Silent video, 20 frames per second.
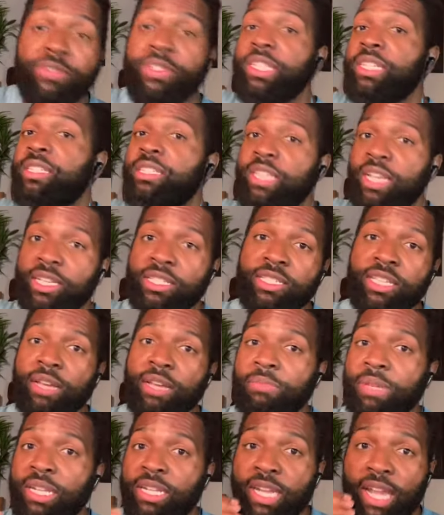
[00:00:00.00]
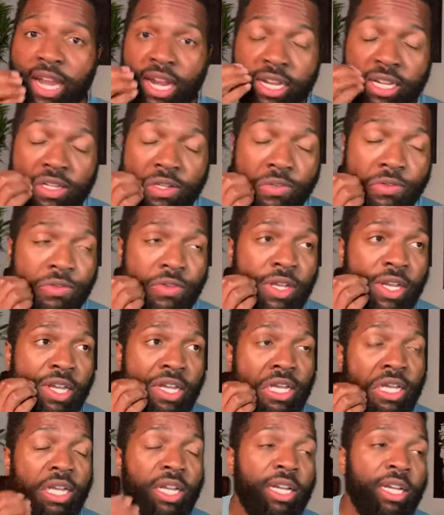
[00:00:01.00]
um, and and I'm
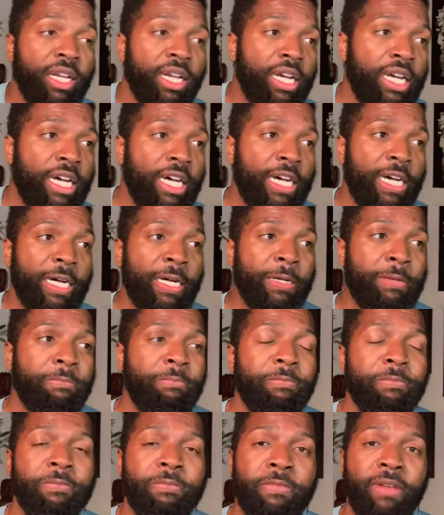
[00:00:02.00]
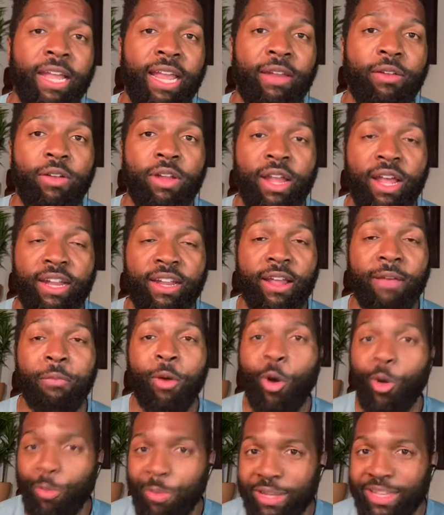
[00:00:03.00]
hoping this one is also negative
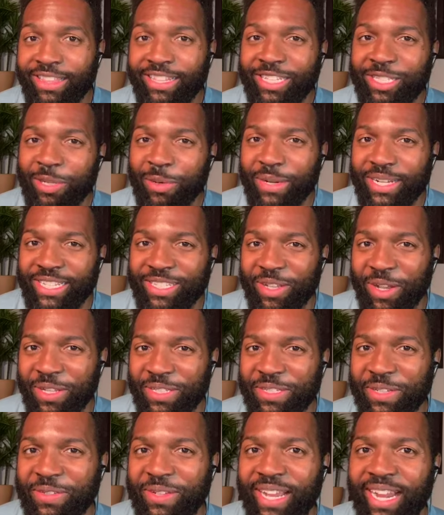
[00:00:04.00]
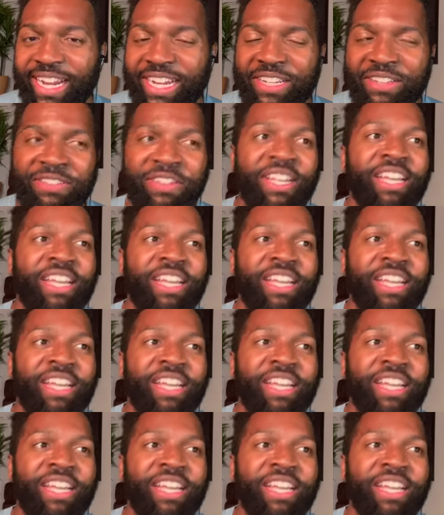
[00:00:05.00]
because I want to resume my pod